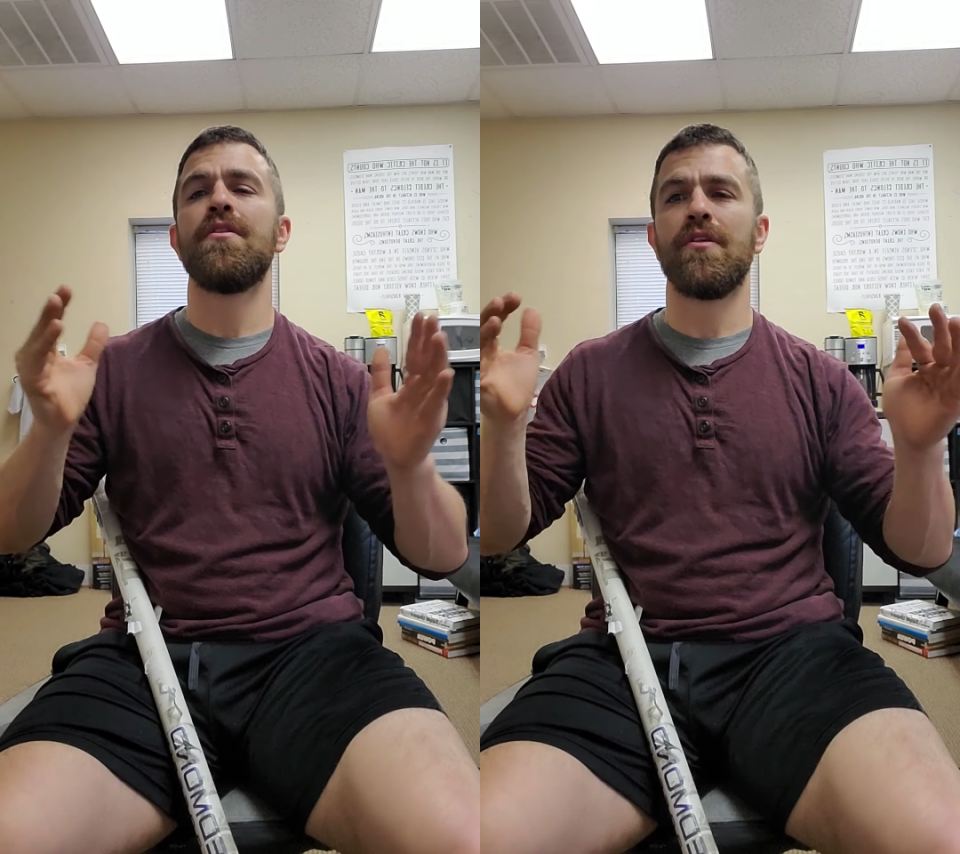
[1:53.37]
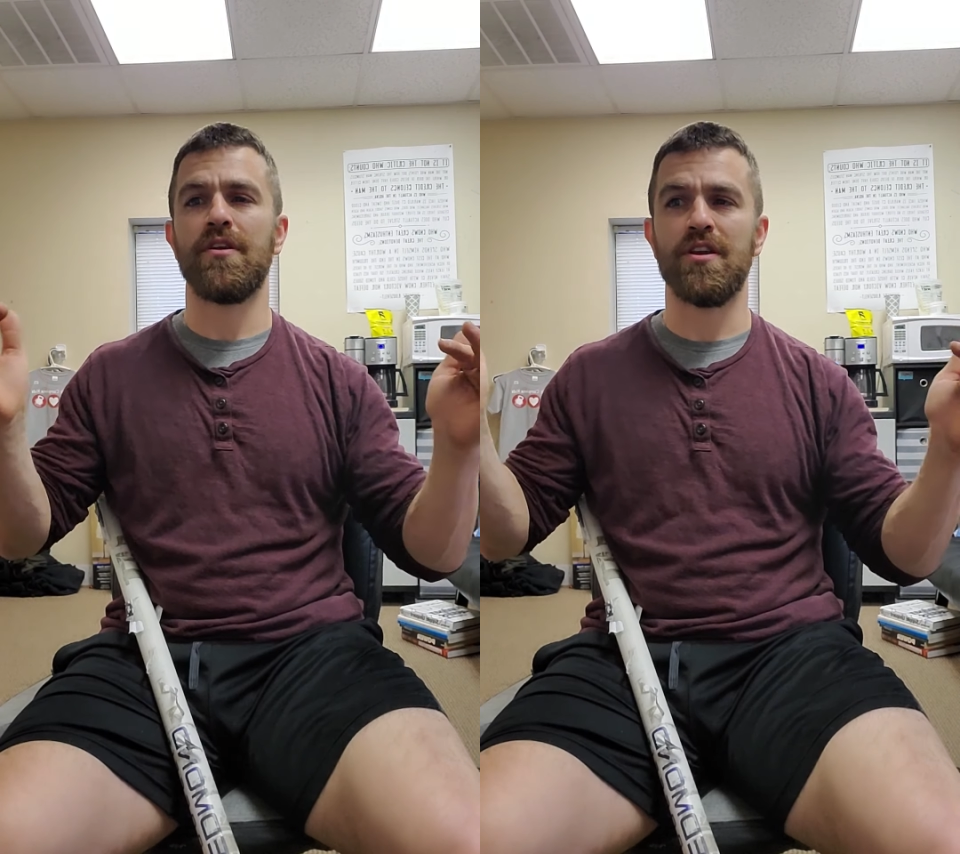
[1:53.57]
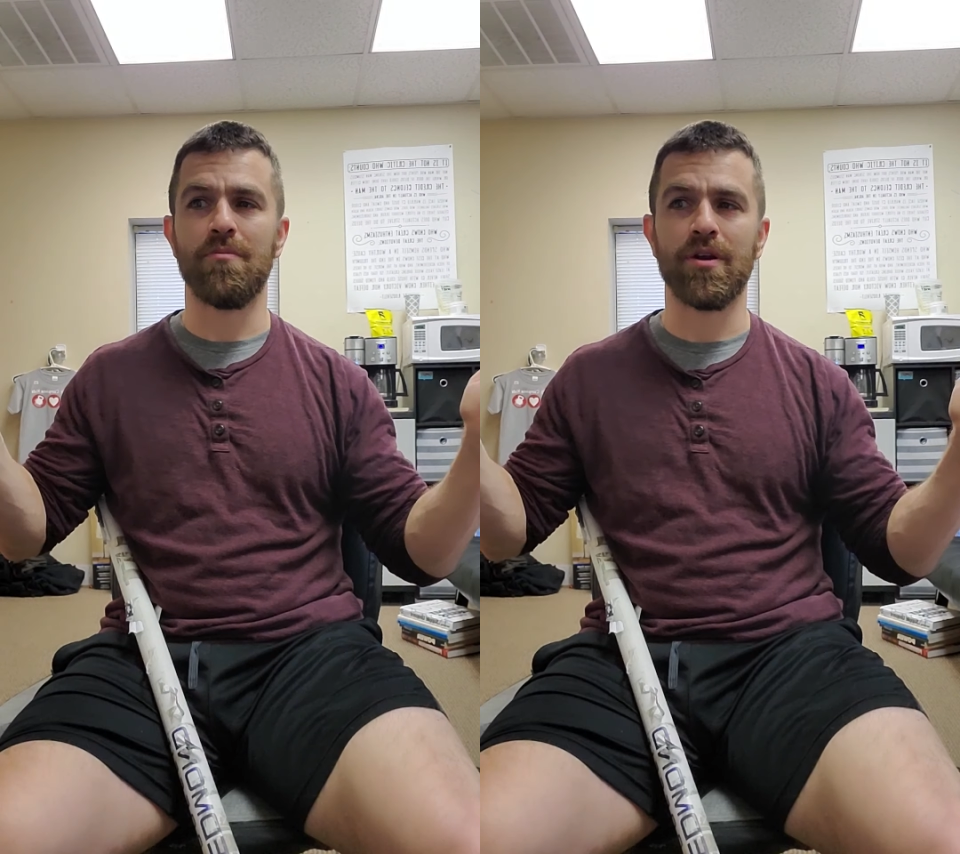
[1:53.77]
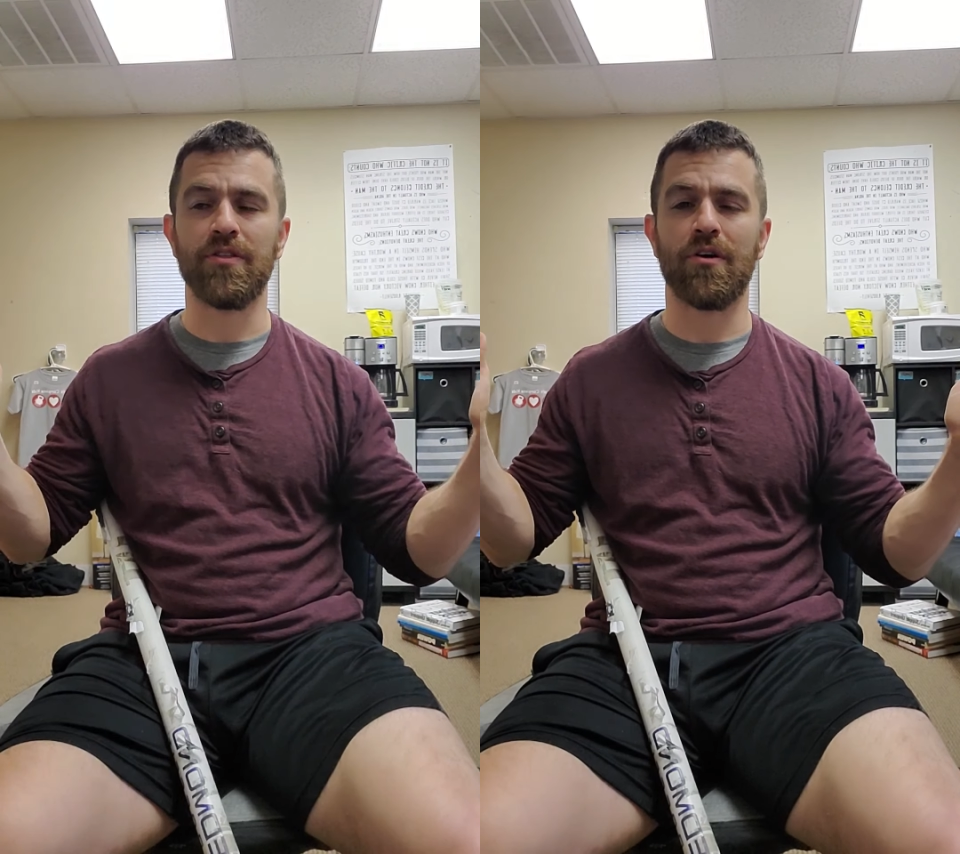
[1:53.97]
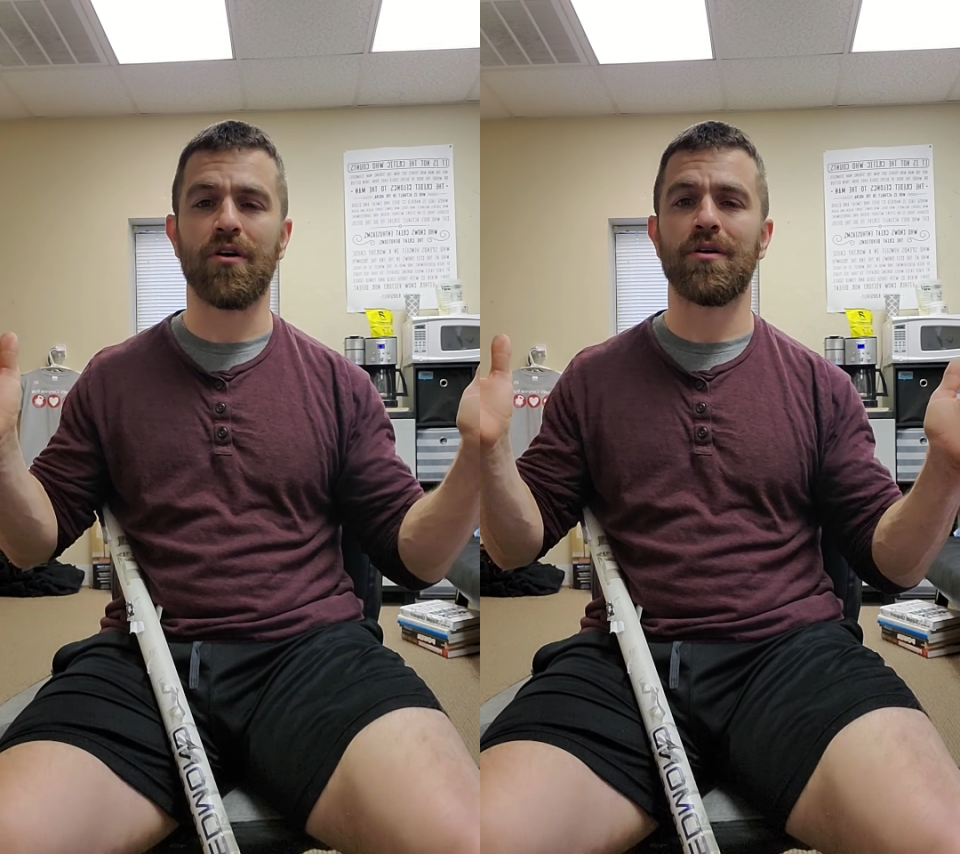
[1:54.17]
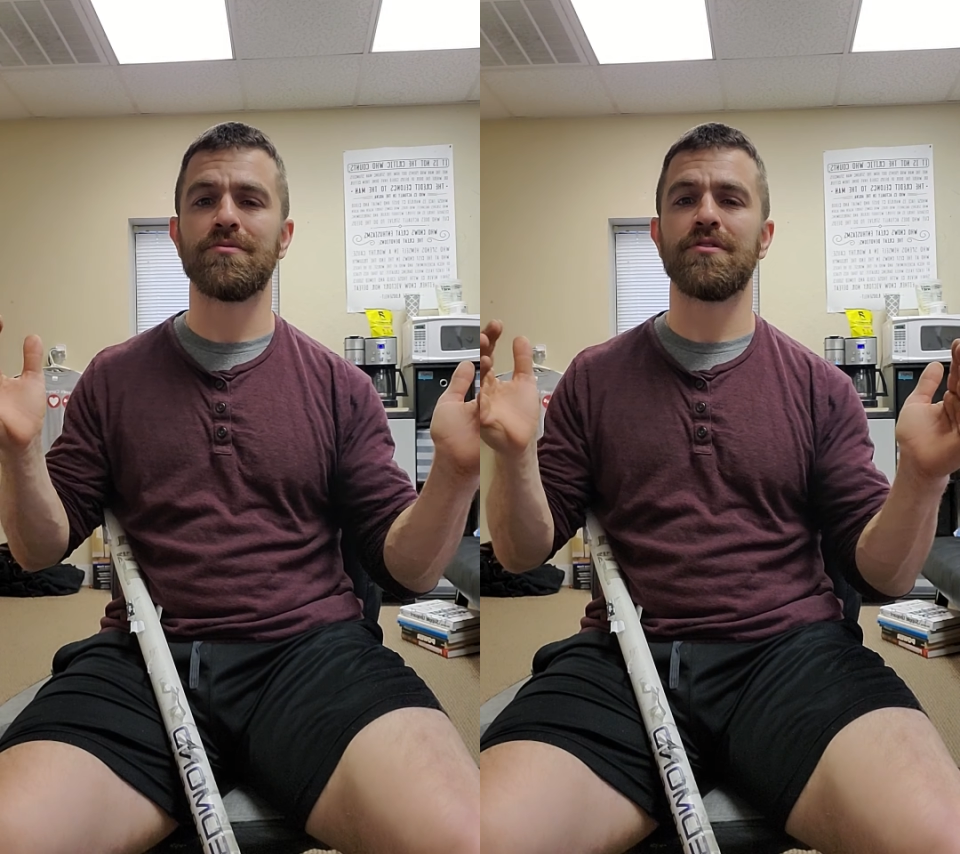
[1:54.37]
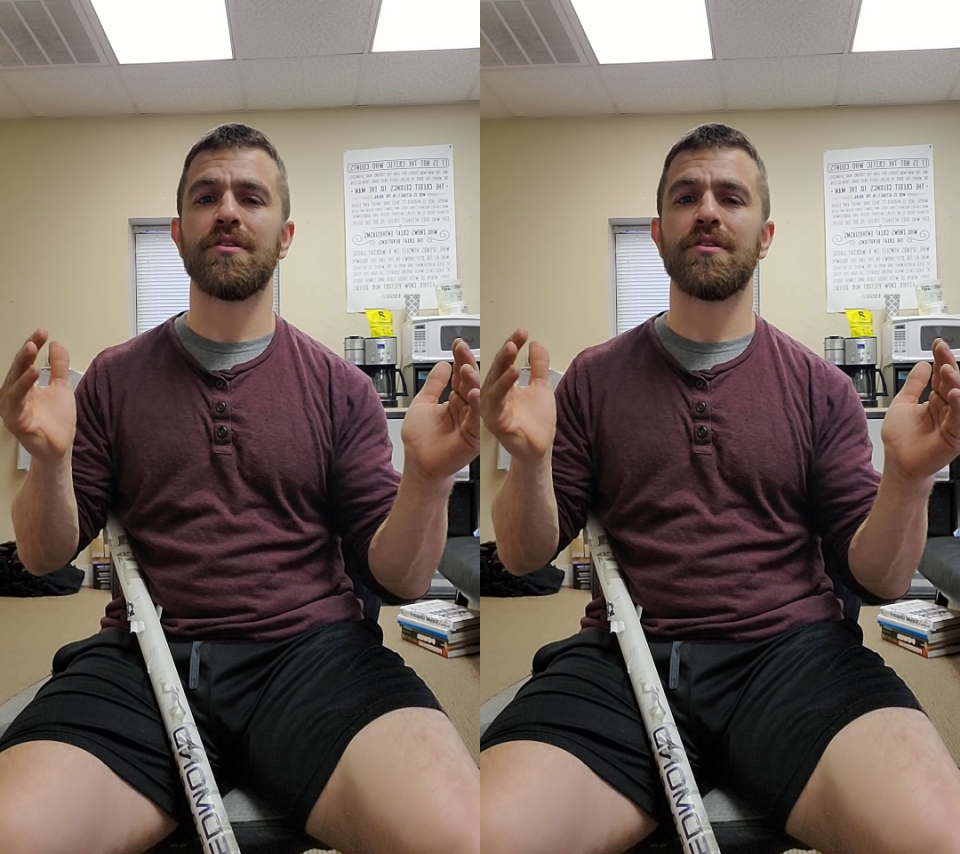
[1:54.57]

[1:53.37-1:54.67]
they need to bring their arms